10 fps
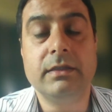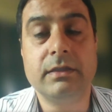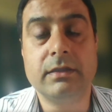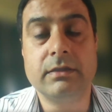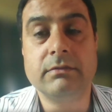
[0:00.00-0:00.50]

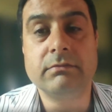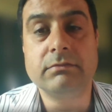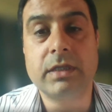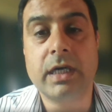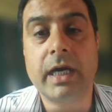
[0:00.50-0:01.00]
um,
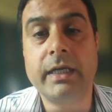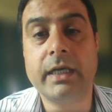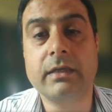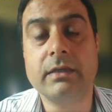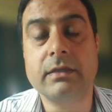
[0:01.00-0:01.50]
high
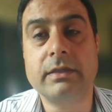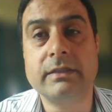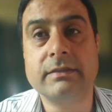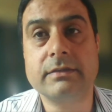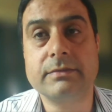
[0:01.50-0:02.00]
tech
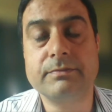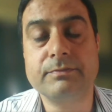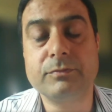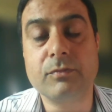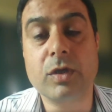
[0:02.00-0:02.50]
this
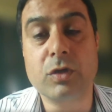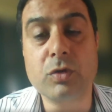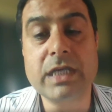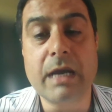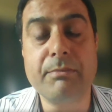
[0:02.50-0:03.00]

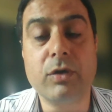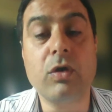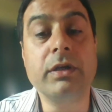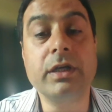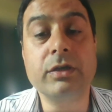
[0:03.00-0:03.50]
growth chamber,
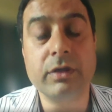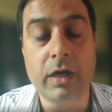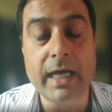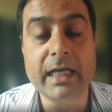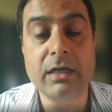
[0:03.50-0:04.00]
or you the
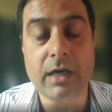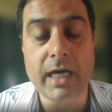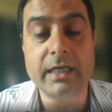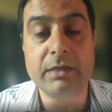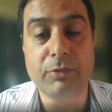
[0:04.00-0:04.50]
high
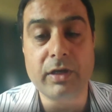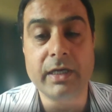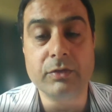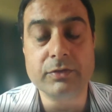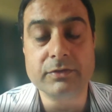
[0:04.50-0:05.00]
tech
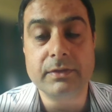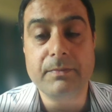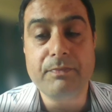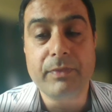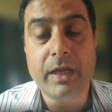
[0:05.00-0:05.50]
polyhouse,
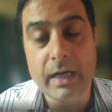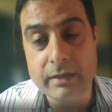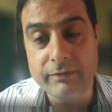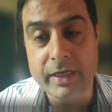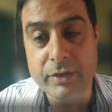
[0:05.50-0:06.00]

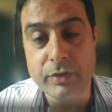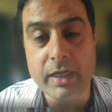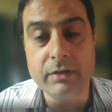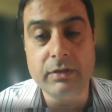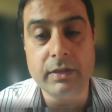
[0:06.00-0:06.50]
and where you
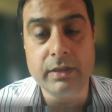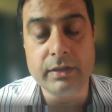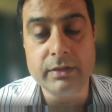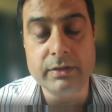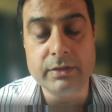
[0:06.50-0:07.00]
can
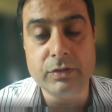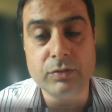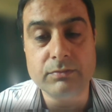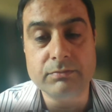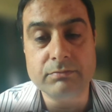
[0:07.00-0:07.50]

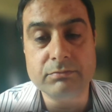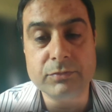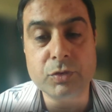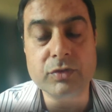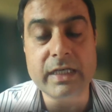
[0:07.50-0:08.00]

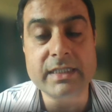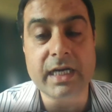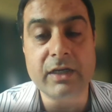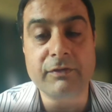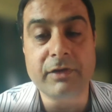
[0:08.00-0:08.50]
do such
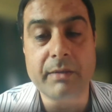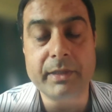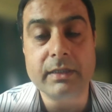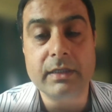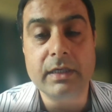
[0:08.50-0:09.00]
kind of
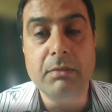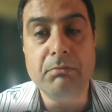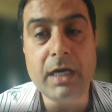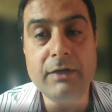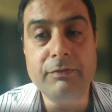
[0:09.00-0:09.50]
farming.
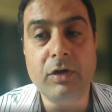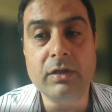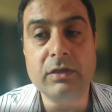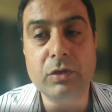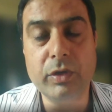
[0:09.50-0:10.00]
But
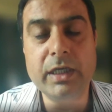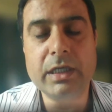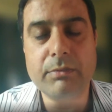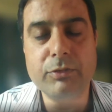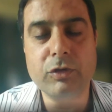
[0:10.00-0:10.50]
for low
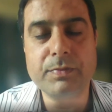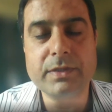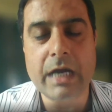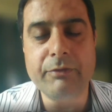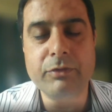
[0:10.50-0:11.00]
income
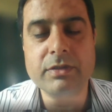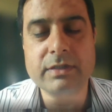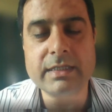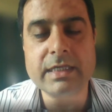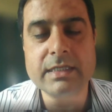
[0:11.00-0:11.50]
groups, I would
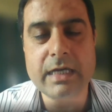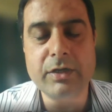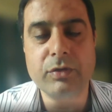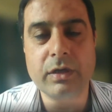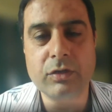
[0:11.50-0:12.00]
suggest
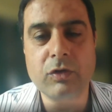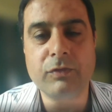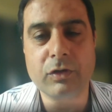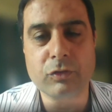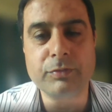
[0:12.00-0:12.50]
that you can go
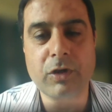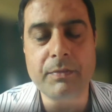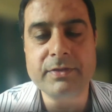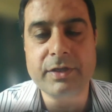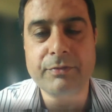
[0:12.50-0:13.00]
for
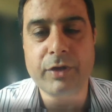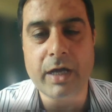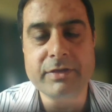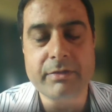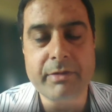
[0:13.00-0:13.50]
rooftops if you
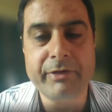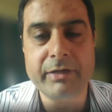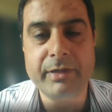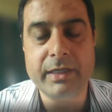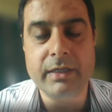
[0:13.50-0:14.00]
have some
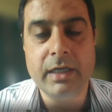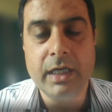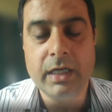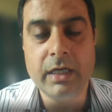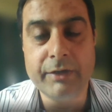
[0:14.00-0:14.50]
available.
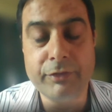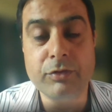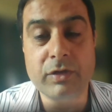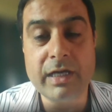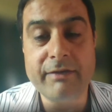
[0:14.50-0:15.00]
If you
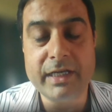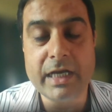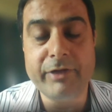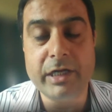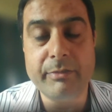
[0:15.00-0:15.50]
don't have
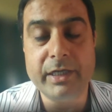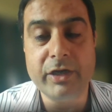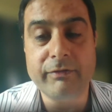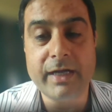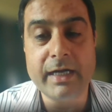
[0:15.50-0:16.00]
any
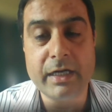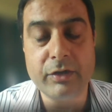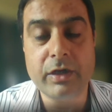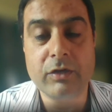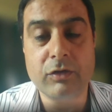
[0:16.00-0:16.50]
availability of land, and
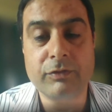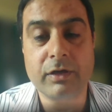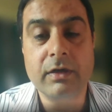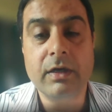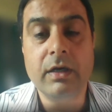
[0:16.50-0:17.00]
you can go for